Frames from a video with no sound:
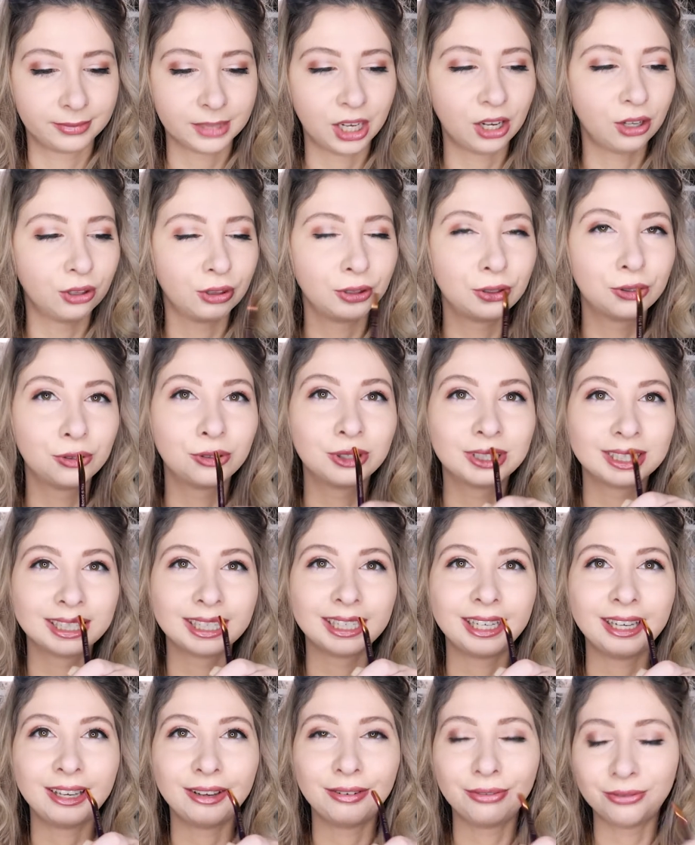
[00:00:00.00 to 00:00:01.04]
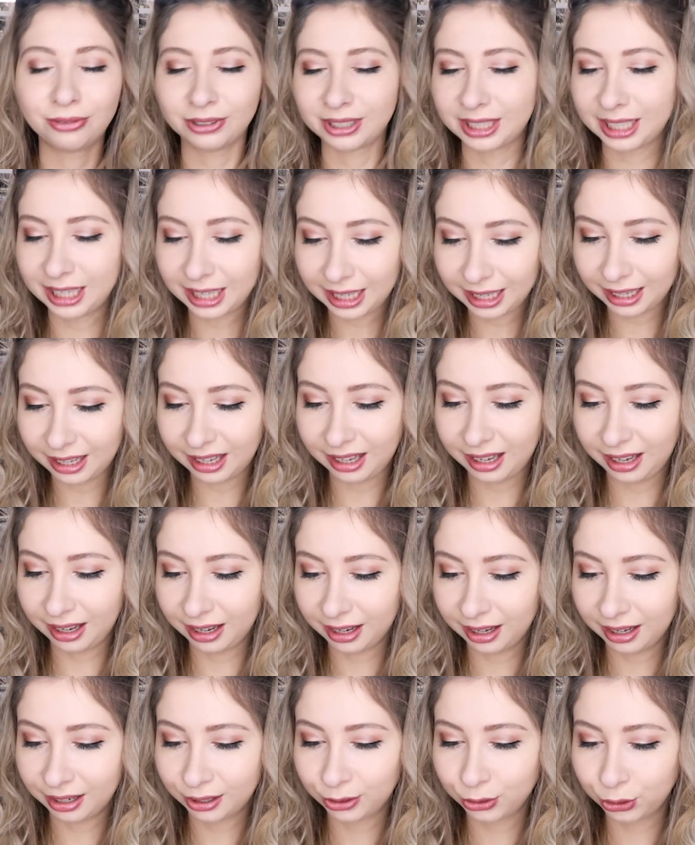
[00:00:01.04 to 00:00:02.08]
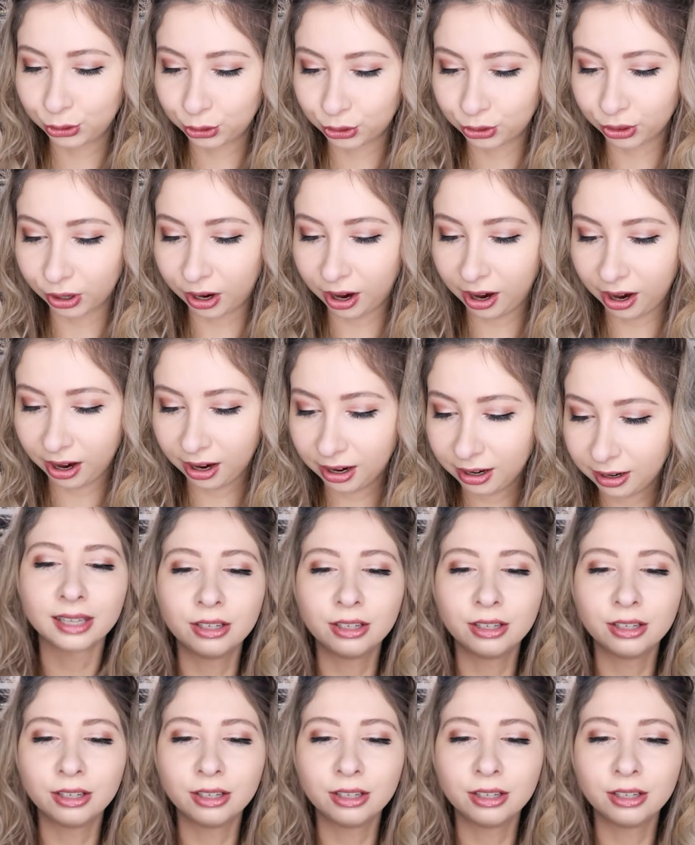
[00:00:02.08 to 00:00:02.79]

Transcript: a loose leaf tea straw.